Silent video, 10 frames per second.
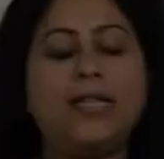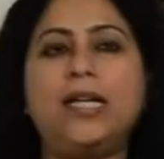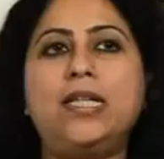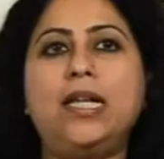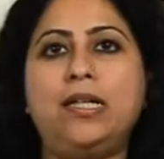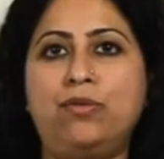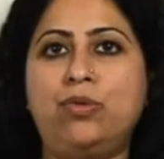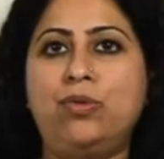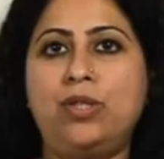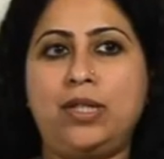Cut-like
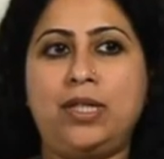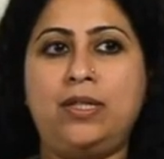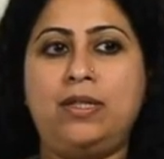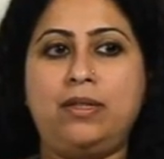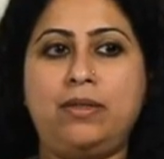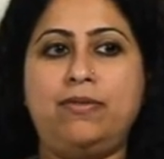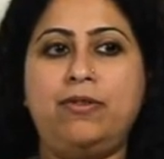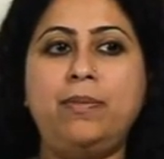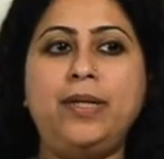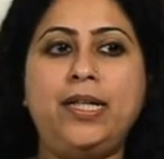Wound is
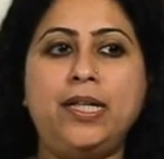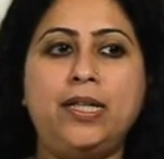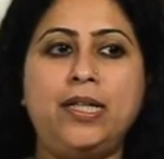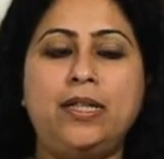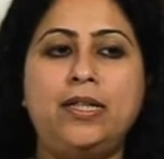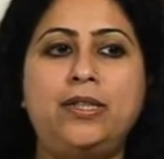for me a